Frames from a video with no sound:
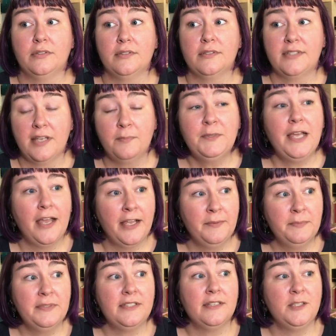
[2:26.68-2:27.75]

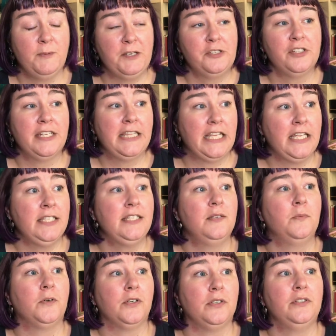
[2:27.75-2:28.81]
sometimes, especially in the indie
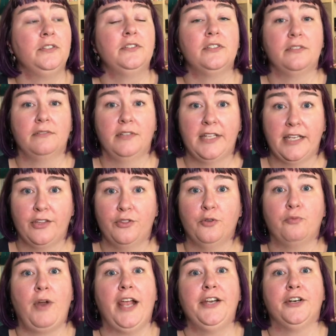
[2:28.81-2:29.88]
world, like, the
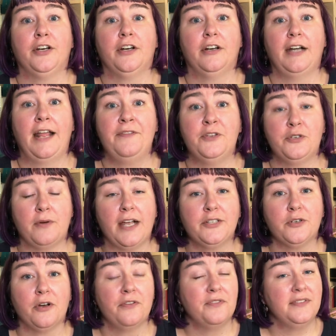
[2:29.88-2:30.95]
writer and the
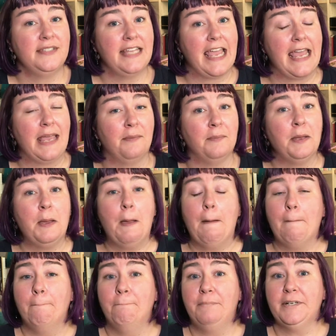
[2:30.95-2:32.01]
director are the same,
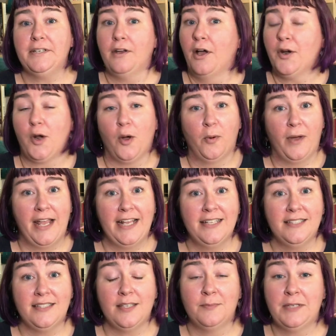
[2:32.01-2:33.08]
but not
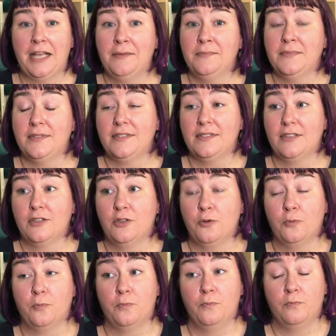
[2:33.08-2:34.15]
always. Sometimes
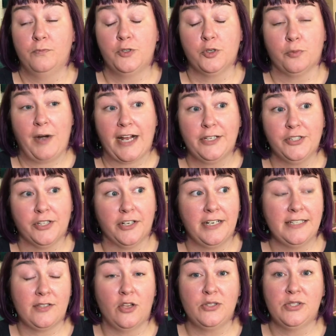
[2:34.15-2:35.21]
the director
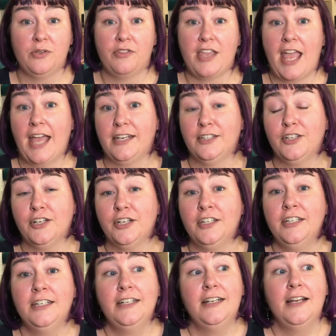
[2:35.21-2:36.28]
is also the editor.
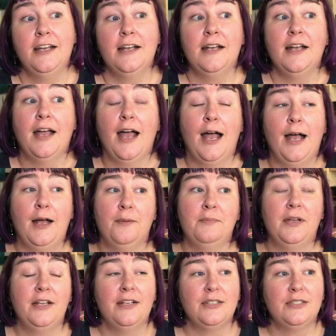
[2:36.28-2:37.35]
But